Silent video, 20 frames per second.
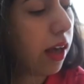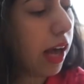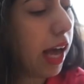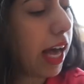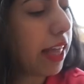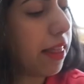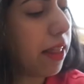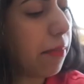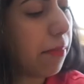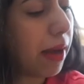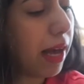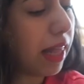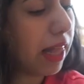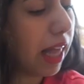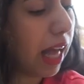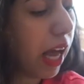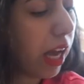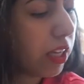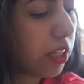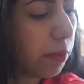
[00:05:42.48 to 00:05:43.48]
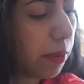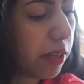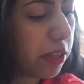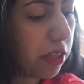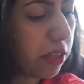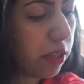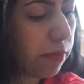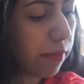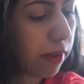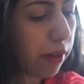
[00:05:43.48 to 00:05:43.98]
And then my last piece
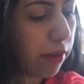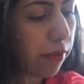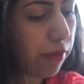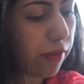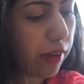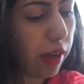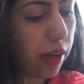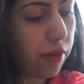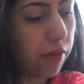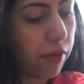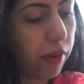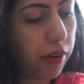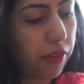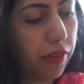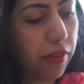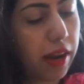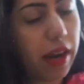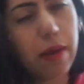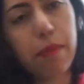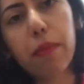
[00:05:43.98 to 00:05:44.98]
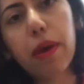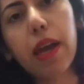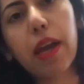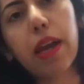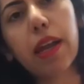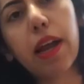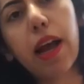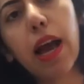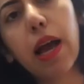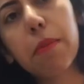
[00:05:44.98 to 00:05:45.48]
is my favorite that I
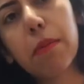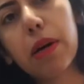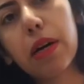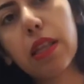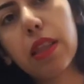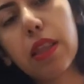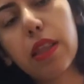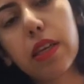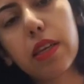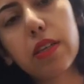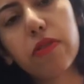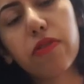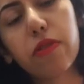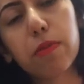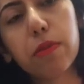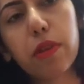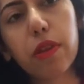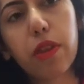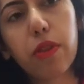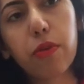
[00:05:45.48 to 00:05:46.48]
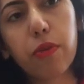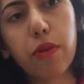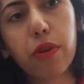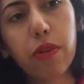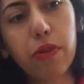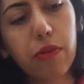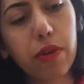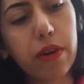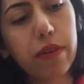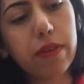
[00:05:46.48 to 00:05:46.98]
made. I bought this from the thr
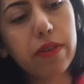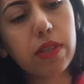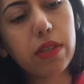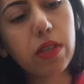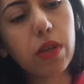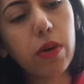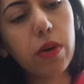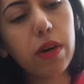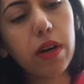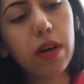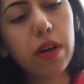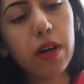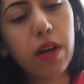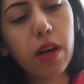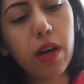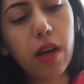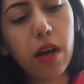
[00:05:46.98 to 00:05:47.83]
thrift store.